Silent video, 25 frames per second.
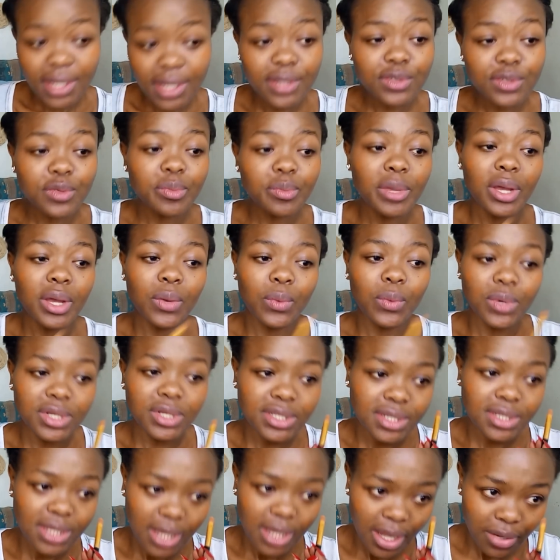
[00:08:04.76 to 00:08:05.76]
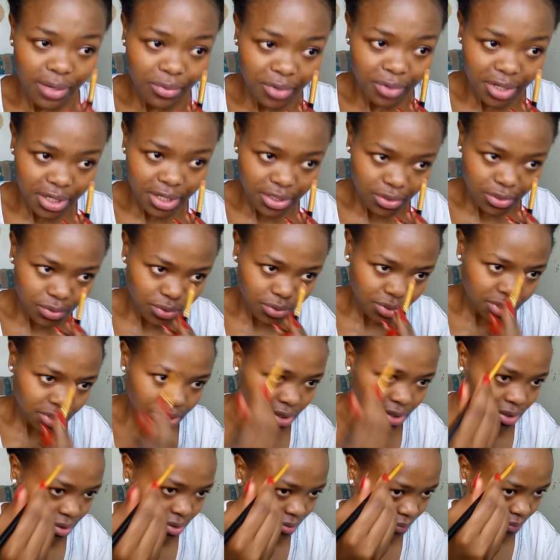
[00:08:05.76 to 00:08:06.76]
time to buy what I really
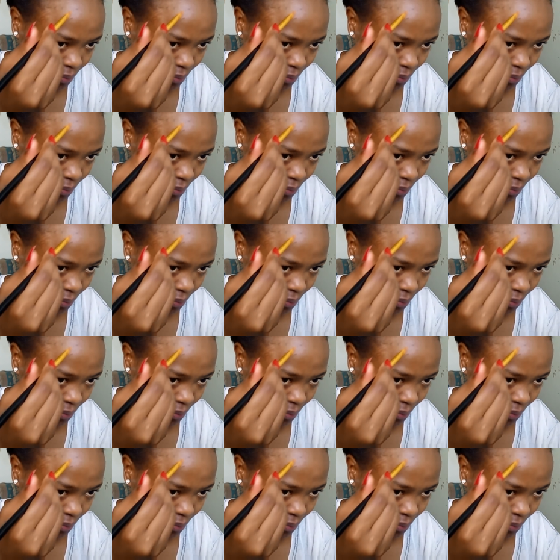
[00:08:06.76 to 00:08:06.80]
use,